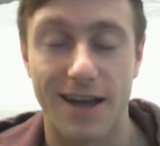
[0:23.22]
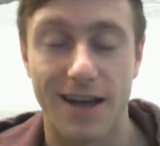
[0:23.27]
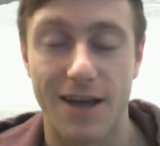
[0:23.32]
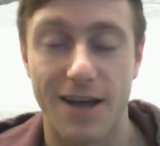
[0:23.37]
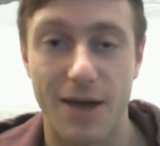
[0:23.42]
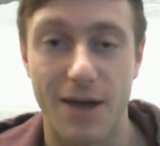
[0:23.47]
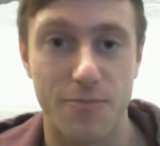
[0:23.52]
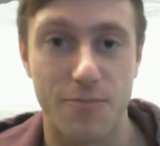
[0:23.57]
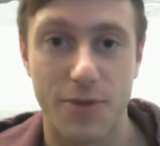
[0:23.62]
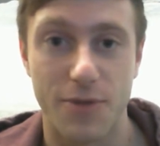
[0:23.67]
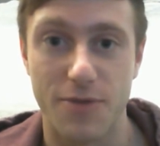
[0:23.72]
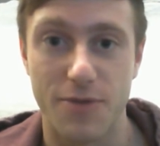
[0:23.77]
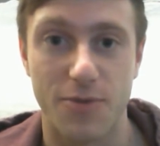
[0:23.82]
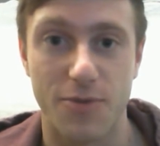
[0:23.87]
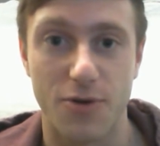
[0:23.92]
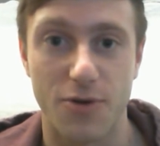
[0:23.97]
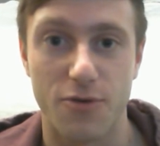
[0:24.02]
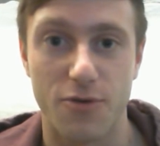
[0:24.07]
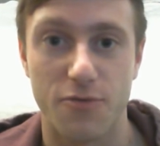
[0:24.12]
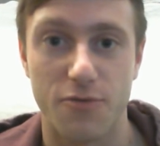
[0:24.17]
and people
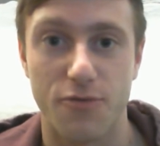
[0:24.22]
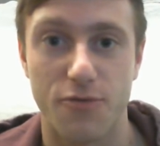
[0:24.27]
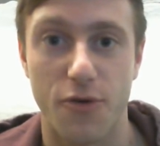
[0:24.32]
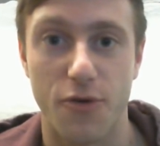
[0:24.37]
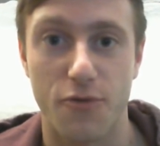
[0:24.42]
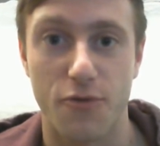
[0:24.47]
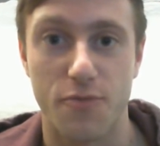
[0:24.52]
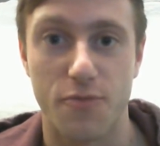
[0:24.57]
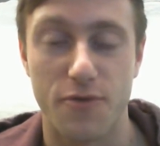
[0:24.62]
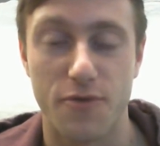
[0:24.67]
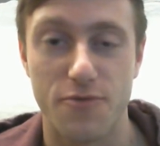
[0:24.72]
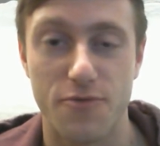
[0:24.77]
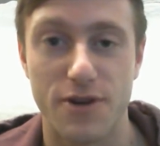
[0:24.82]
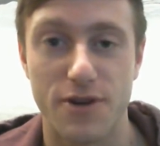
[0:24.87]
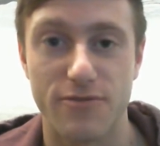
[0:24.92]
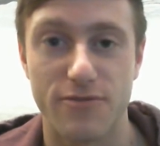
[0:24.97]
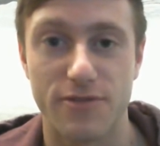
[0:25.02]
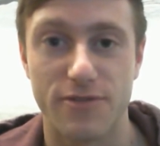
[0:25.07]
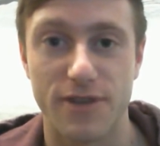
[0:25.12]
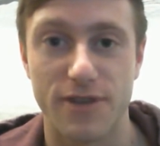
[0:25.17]
have been really
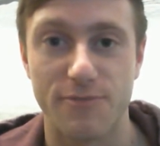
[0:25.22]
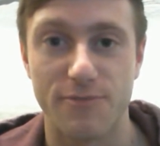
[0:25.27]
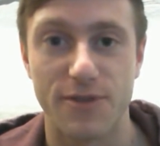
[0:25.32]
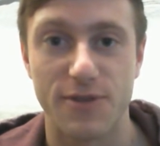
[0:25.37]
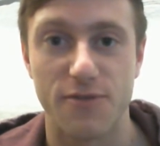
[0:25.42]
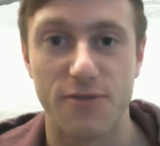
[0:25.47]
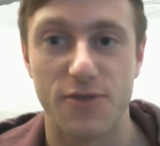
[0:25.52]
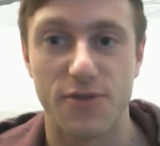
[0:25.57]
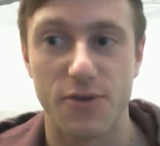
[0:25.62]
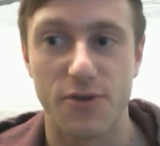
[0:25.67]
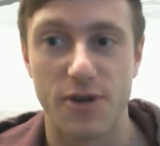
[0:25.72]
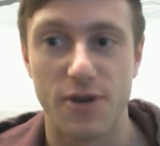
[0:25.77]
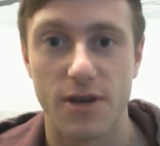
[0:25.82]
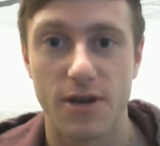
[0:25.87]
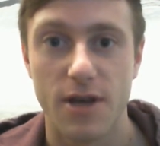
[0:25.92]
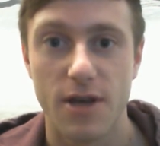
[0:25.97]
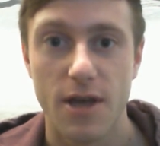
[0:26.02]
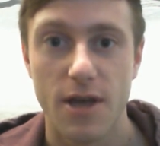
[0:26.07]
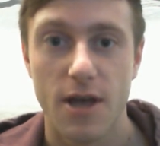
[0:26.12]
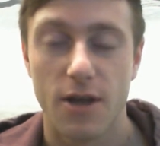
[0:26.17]
receptive to it.
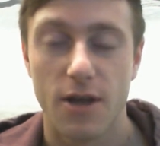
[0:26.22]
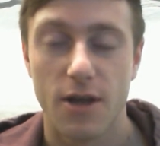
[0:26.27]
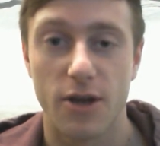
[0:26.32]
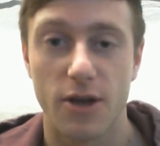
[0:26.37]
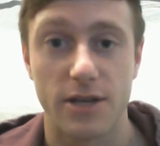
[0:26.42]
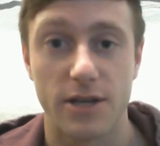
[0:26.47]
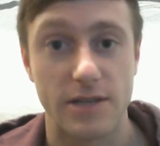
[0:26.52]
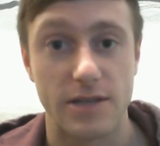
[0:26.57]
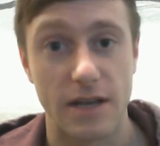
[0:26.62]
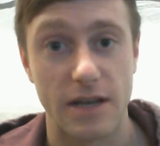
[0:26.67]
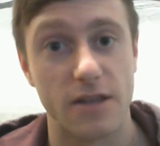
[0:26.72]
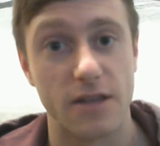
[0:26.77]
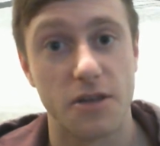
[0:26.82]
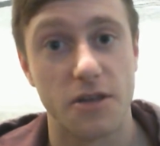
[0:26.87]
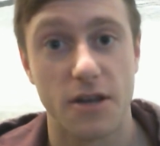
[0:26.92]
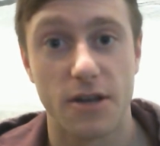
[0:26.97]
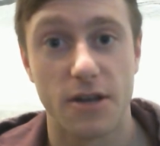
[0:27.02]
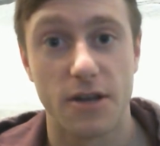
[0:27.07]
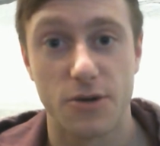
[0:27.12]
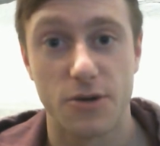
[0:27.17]
Like I said in the
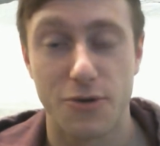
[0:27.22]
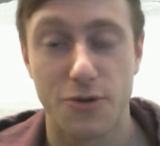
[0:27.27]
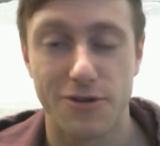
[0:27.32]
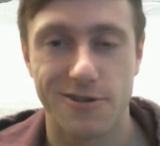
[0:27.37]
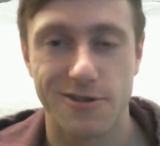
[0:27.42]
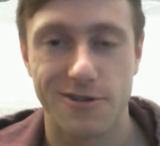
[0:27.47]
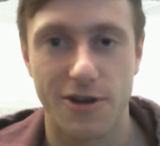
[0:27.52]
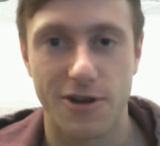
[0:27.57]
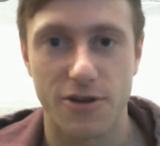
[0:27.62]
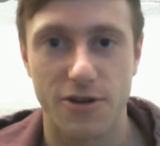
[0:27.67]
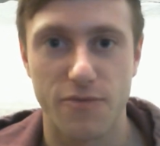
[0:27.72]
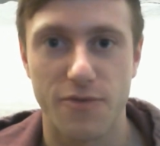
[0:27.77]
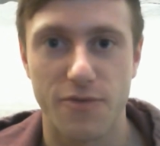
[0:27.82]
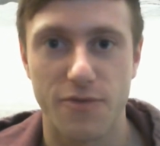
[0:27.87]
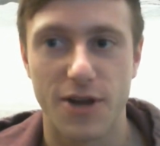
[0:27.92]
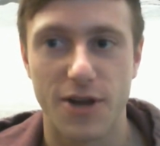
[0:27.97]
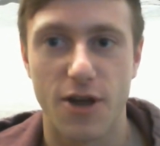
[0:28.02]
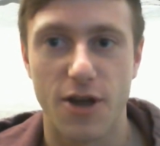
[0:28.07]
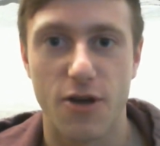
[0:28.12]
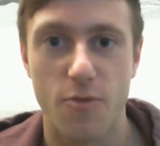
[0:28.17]
initial introduction
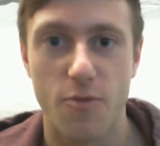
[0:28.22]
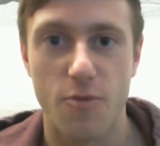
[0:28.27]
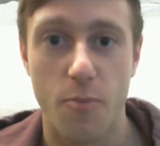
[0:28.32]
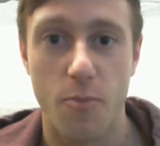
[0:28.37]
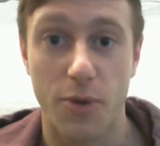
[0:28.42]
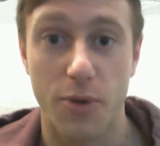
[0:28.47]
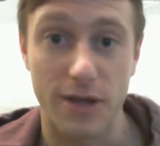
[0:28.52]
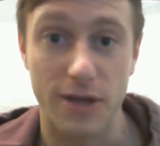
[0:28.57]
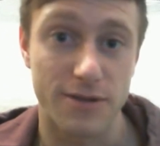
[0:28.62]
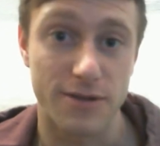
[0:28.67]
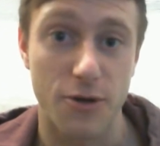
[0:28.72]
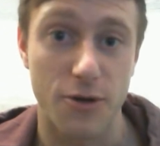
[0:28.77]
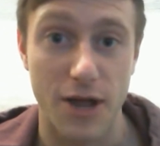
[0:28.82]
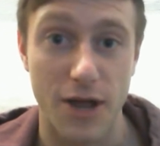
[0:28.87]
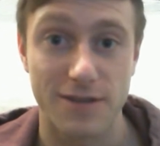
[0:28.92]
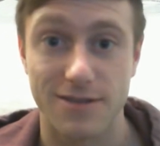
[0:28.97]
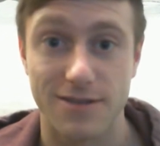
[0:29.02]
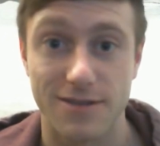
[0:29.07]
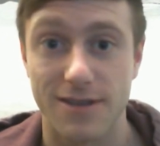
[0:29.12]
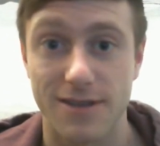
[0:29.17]
video, please don't
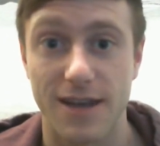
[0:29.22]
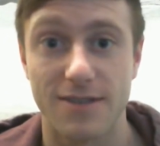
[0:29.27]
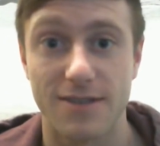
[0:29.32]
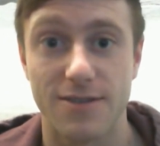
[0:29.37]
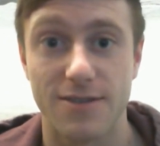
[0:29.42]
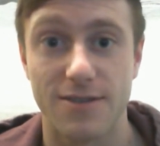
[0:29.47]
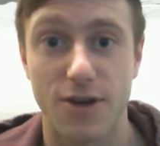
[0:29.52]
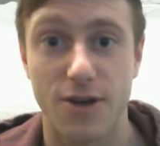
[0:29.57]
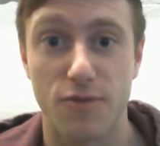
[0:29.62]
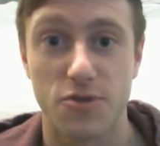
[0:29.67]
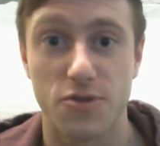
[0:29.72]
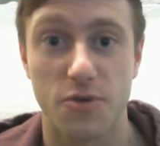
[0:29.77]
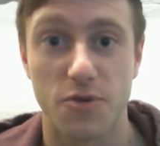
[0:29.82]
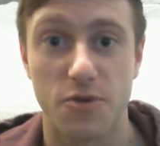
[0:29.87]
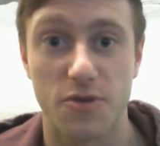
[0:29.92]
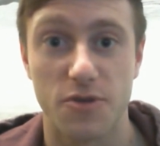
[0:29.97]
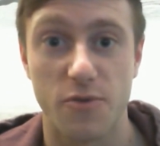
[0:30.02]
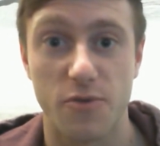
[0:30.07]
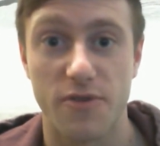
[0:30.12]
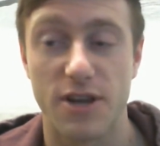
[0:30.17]
hesitate to come to
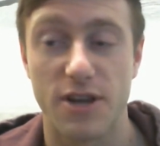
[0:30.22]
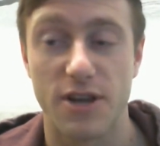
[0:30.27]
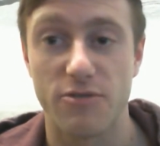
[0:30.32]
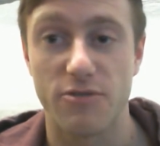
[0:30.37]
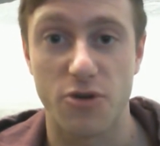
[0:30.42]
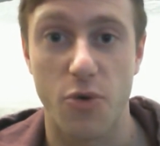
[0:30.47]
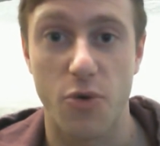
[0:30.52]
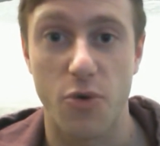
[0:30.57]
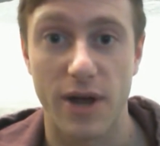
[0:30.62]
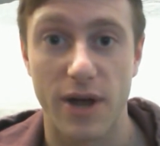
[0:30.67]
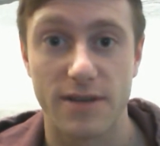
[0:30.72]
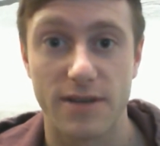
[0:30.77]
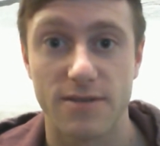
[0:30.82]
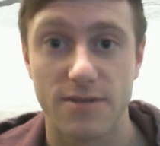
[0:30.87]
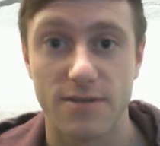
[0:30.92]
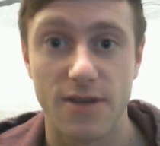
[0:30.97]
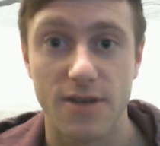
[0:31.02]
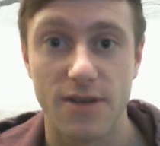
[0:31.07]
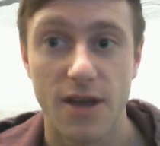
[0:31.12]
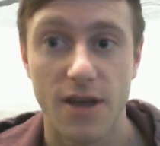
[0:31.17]
us with any
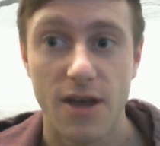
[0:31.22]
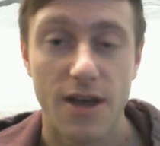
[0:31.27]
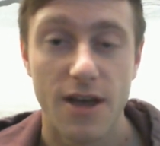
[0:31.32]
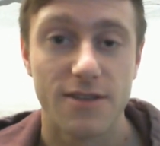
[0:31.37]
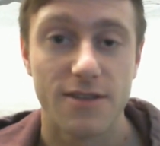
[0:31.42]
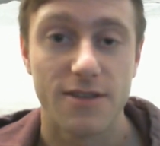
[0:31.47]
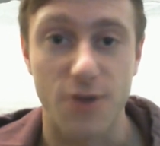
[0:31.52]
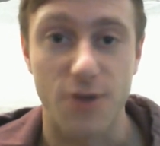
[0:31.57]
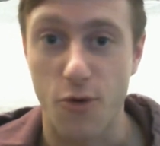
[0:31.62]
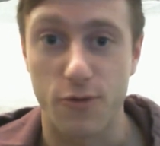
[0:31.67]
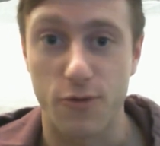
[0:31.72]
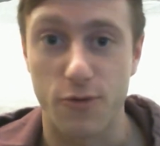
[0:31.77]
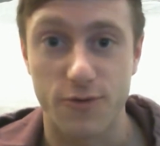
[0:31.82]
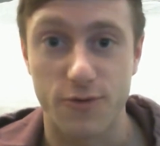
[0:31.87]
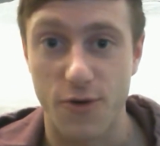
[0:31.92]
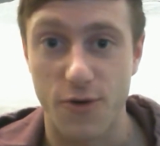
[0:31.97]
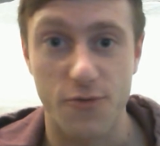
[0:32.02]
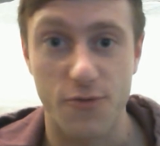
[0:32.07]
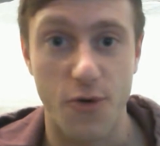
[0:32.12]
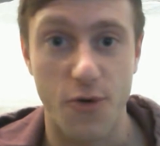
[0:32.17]
requests, so on and
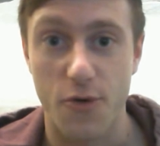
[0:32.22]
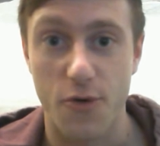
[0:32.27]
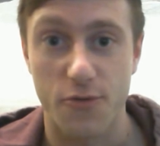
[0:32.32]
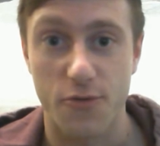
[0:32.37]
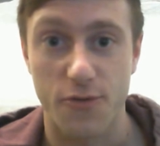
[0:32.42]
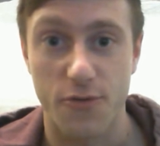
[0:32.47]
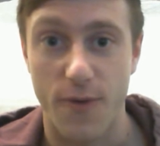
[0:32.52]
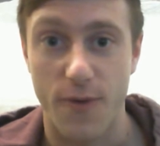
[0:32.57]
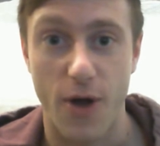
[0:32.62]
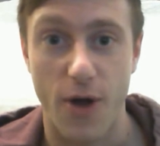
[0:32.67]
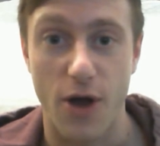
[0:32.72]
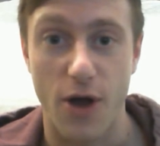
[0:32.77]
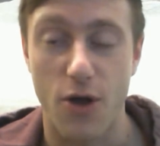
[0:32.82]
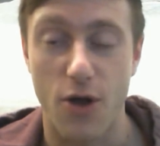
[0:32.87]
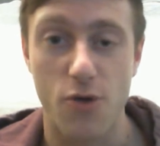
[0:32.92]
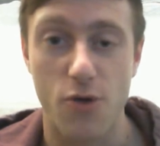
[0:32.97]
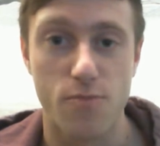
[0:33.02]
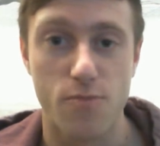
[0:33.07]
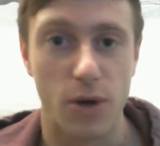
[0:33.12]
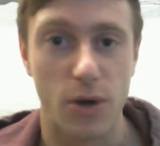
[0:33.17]
so forth. I
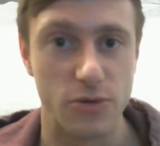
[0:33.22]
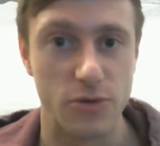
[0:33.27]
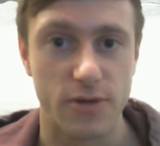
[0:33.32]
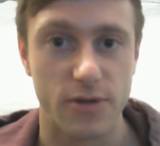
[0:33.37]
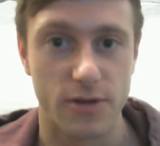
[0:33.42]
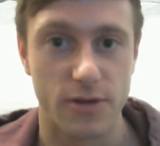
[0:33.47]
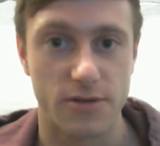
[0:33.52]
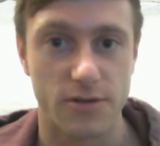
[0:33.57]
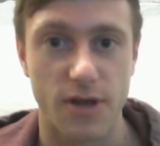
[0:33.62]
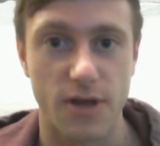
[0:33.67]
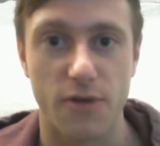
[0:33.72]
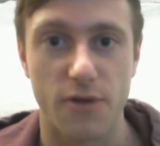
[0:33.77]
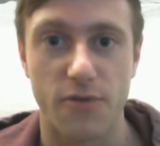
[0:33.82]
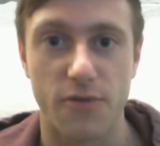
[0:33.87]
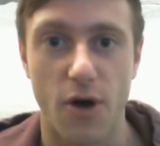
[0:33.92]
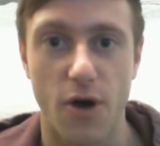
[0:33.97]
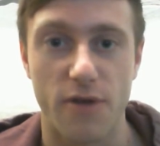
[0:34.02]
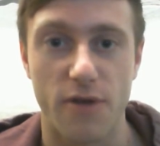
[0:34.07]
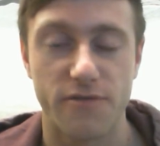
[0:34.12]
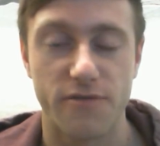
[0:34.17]
know most of the stuff that
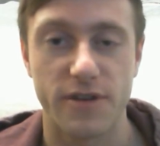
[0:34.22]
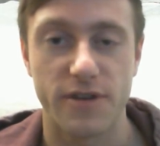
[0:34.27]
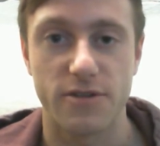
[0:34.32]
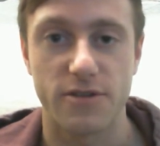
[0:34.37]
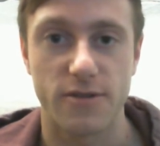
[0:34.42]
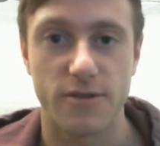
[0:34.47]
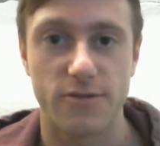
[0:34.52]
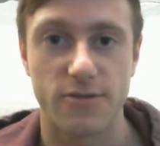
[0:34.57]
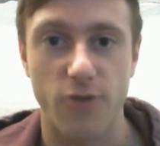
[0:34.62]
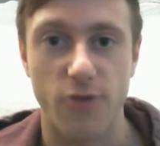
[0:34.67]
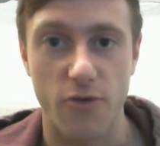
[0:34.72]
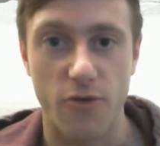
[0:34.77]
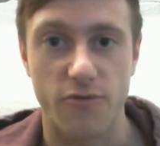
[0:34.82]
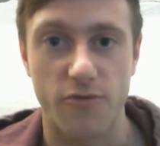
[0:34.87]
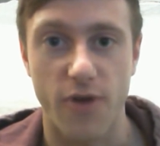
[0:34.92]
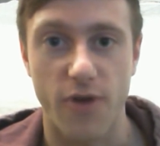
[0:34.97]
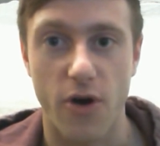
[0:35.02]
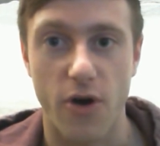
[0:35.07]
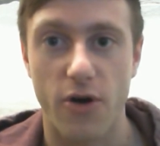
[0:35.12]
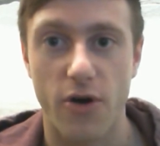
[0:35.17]
I've featured so
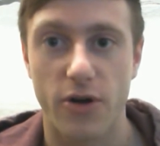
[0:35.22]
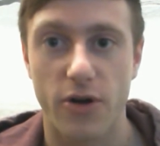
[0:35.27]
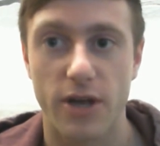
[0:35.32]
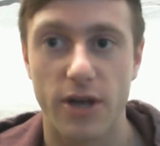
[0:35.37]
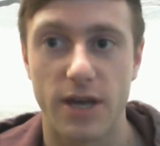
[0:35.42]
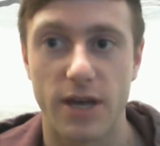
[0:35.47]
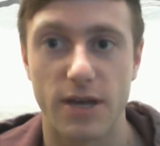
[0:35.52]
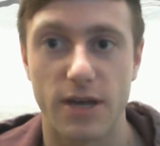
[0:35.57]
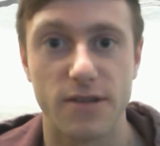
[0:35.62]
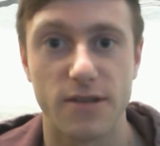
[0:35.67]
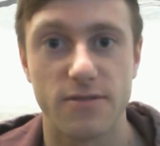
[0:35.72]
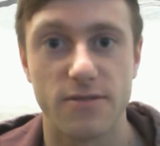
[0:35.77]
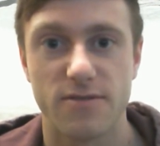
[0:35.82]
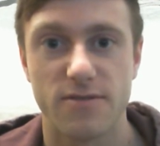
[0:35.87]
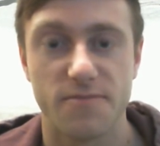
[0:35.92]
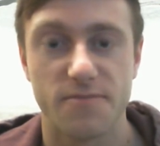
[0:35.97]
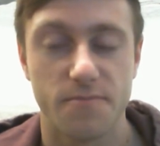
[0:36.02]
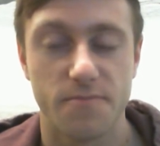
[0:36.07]
far is